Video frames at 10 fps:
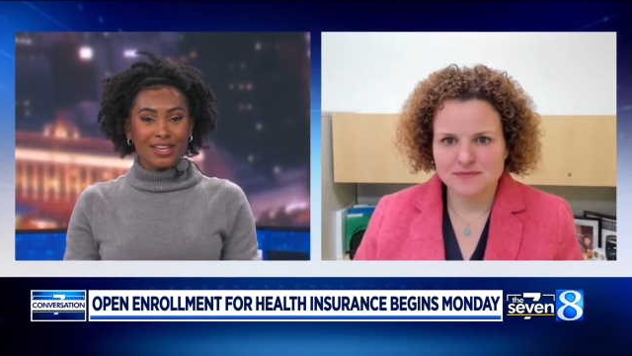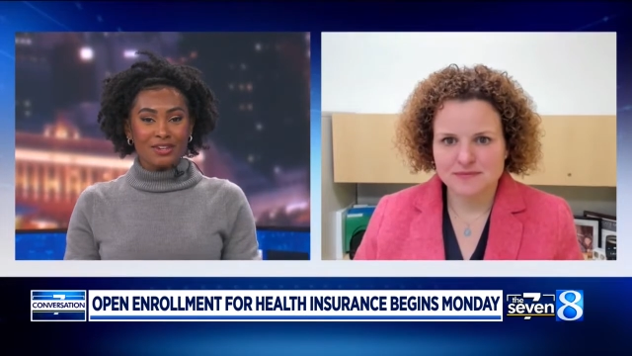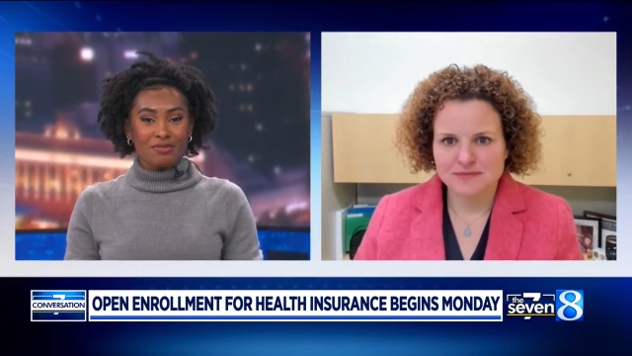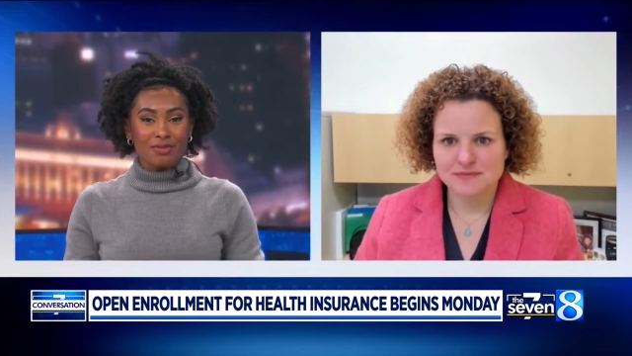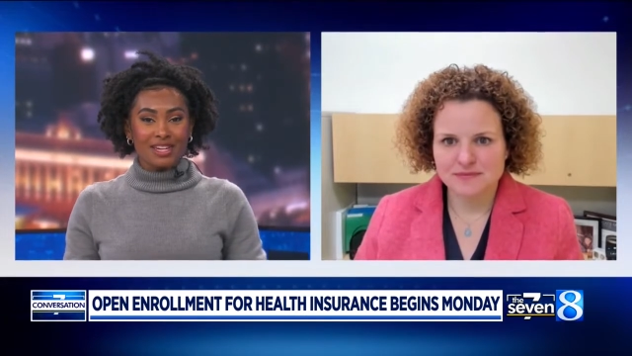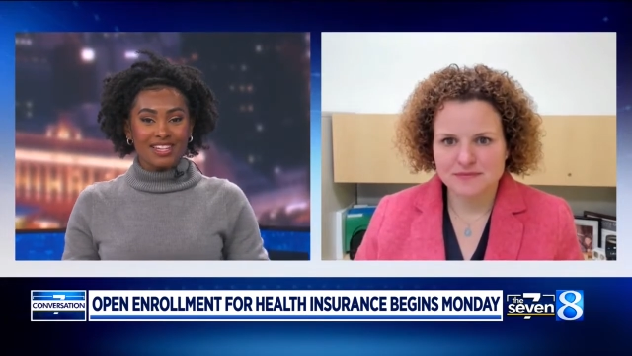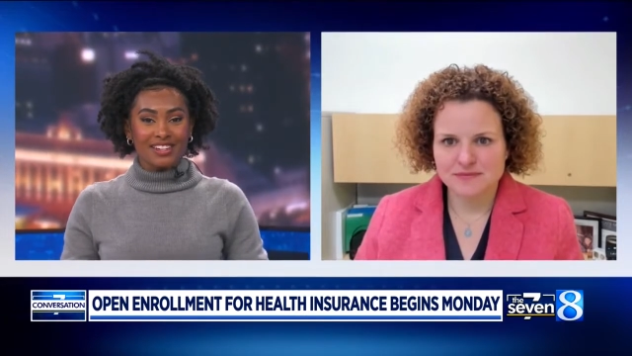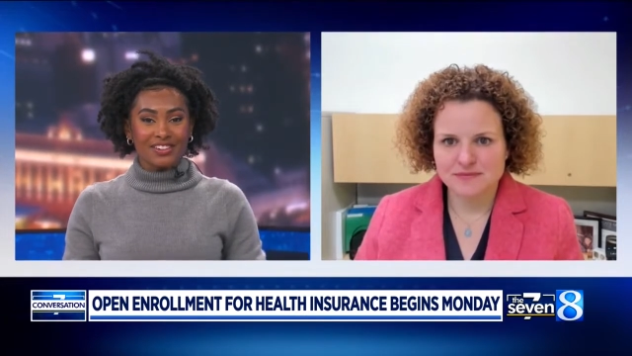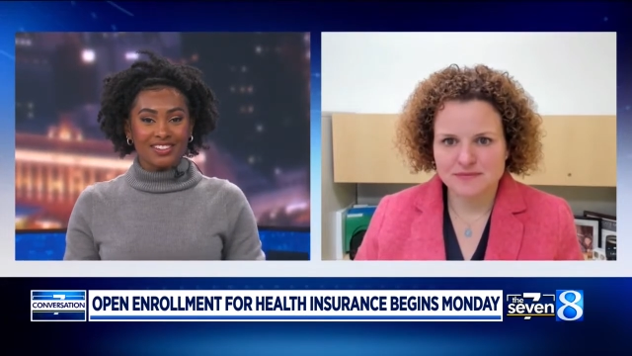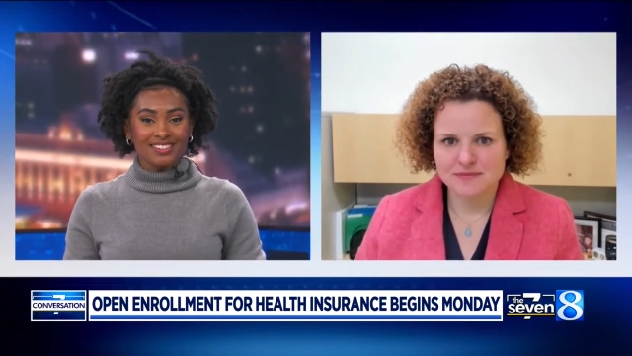Speaker 1: you for being here.
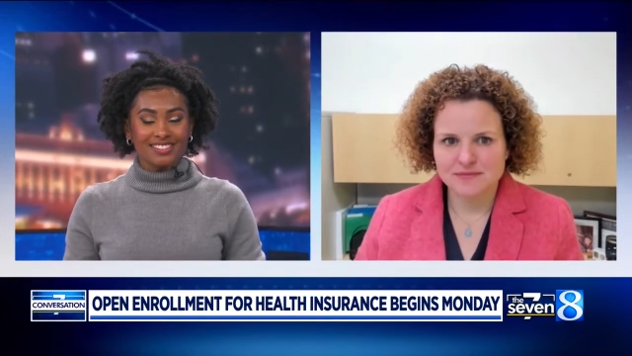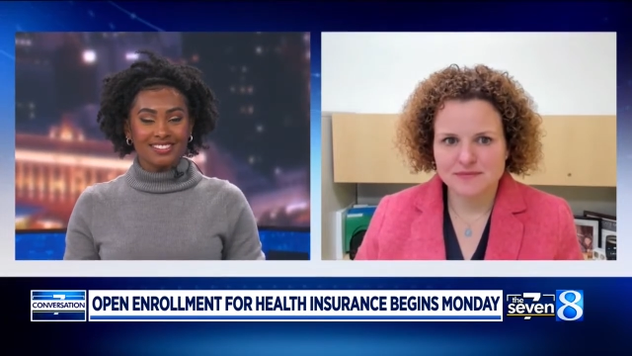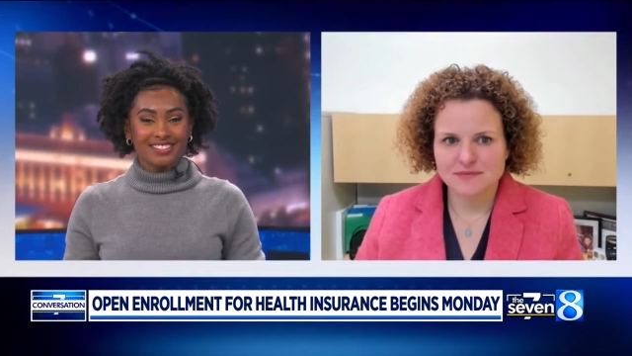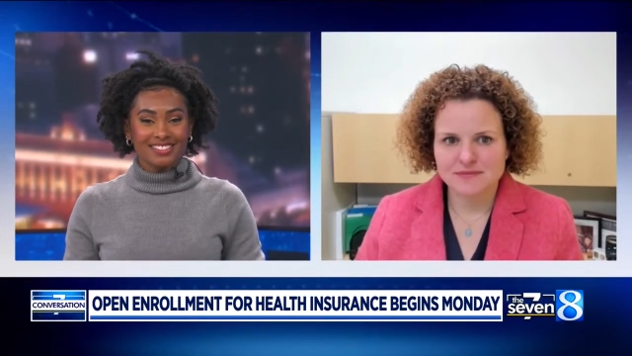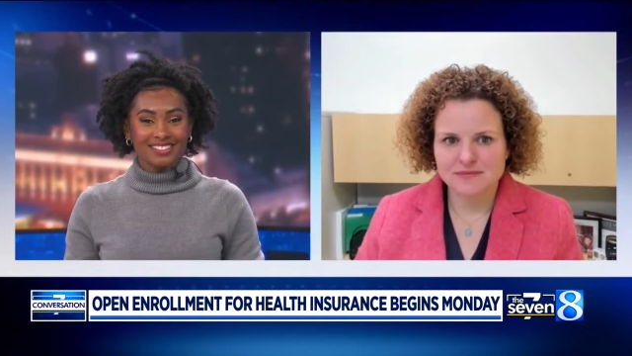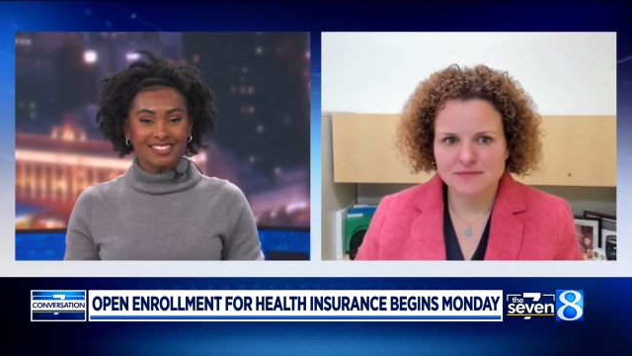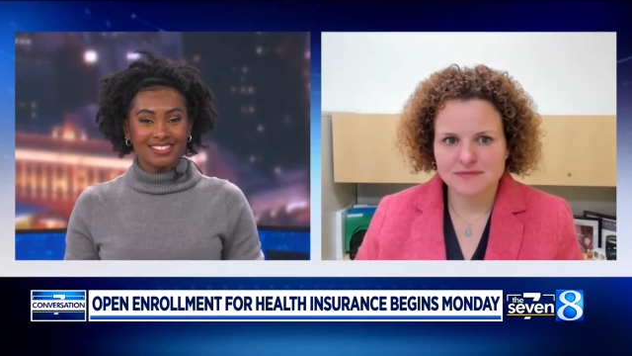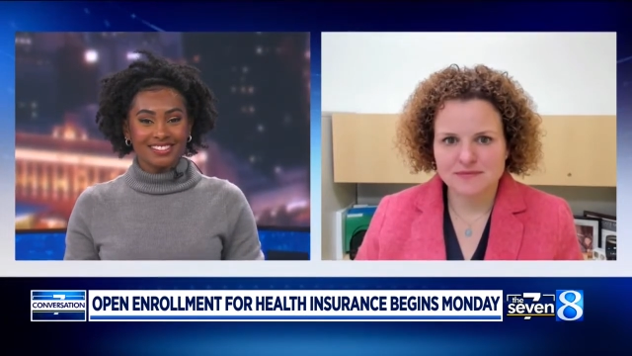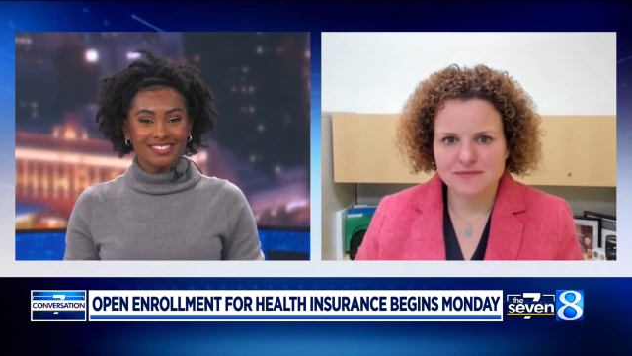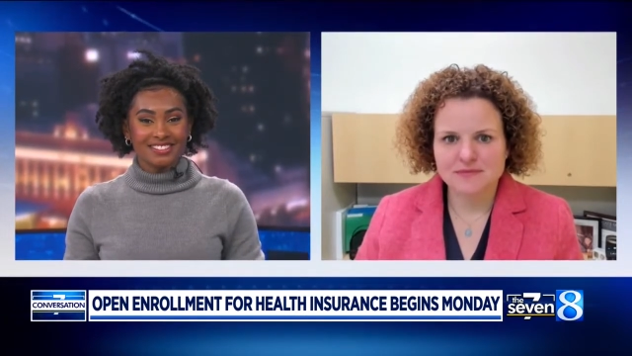
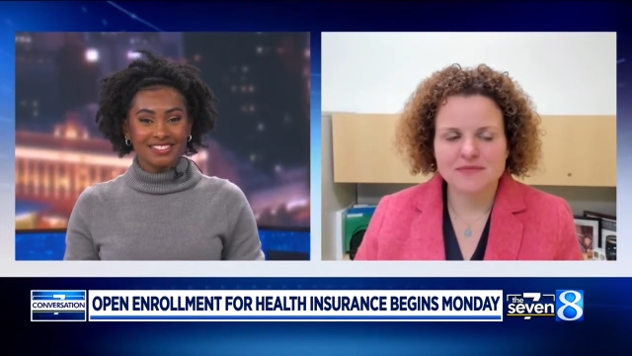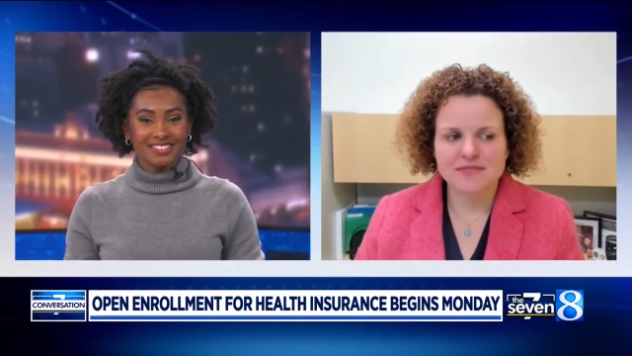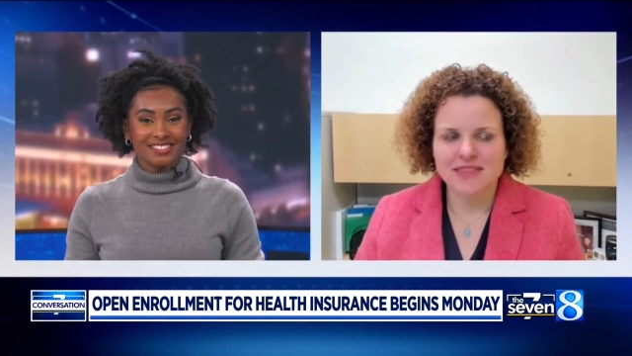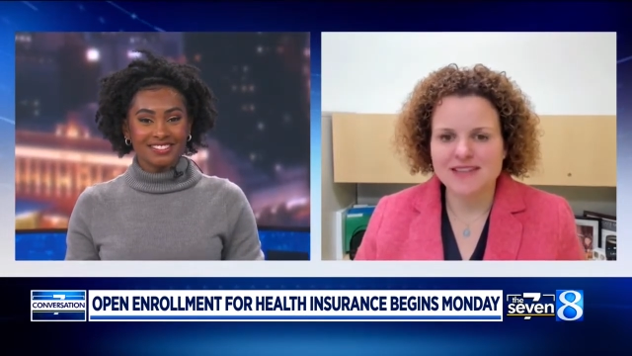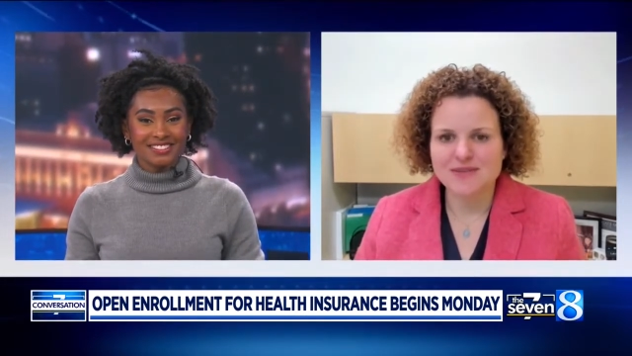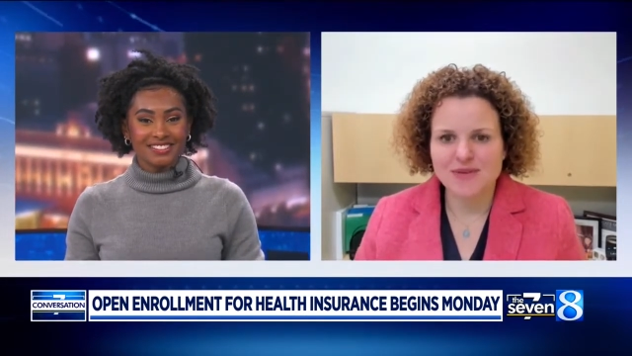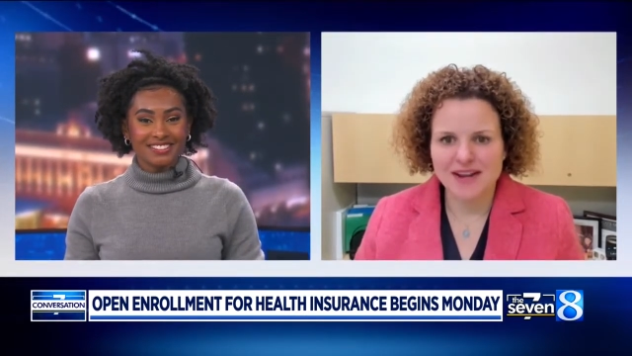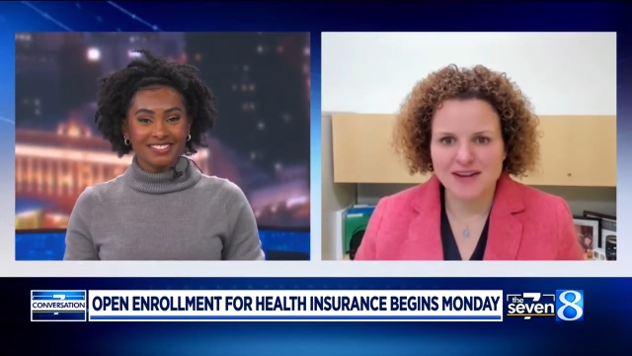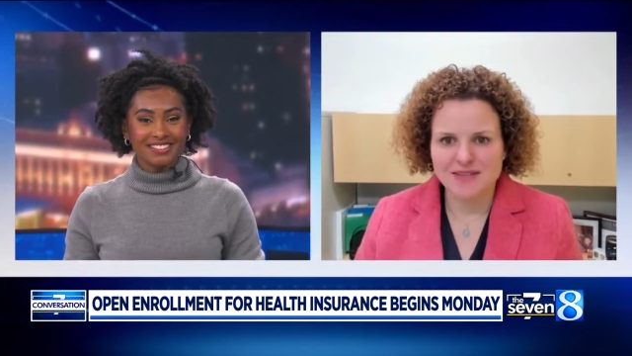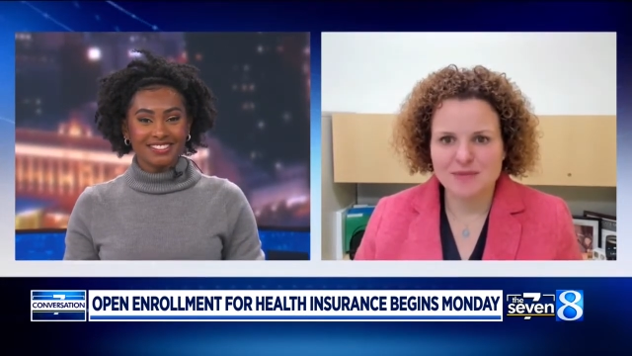Thanks for
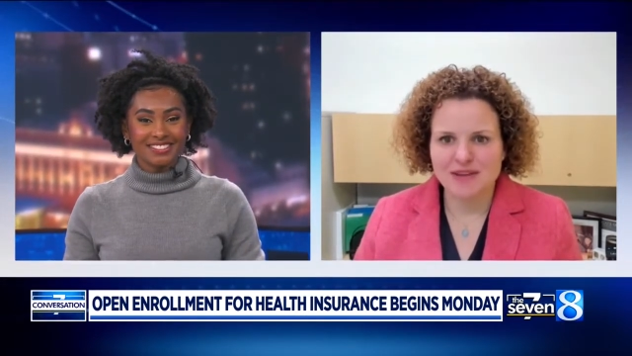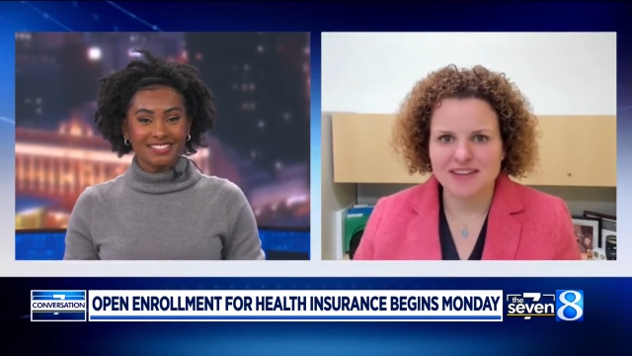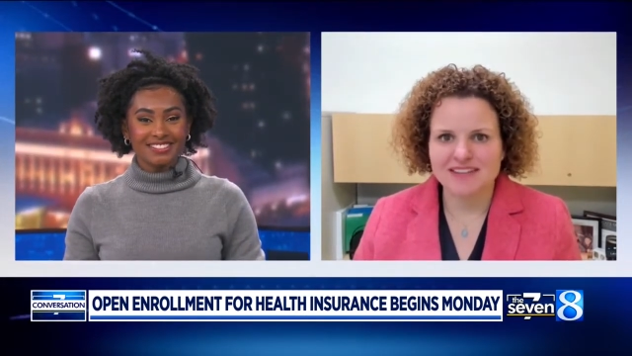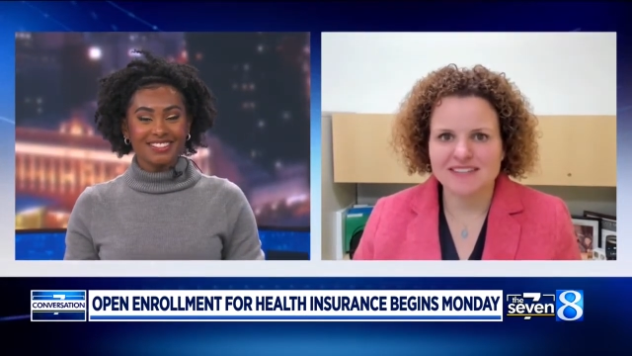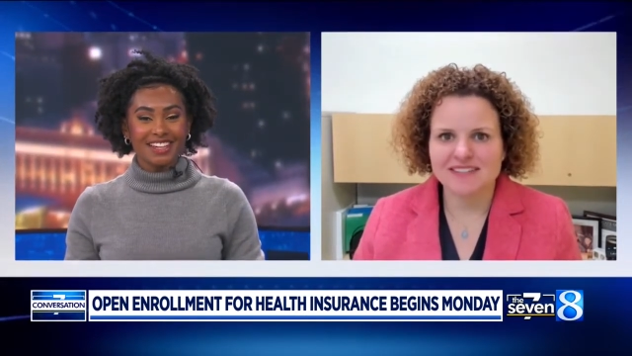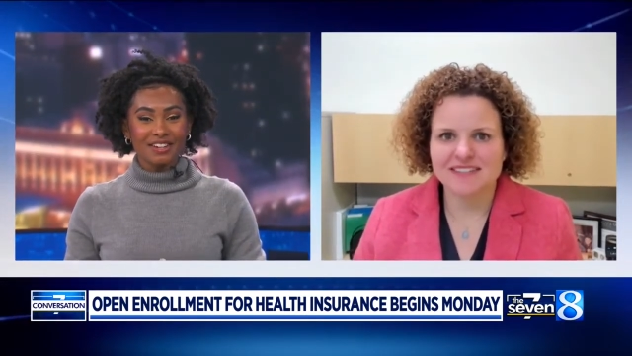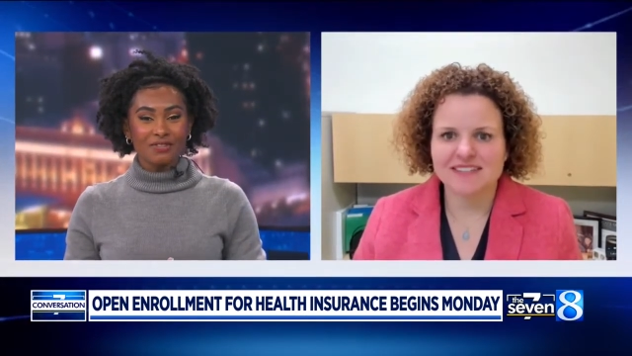having me. Yeah, of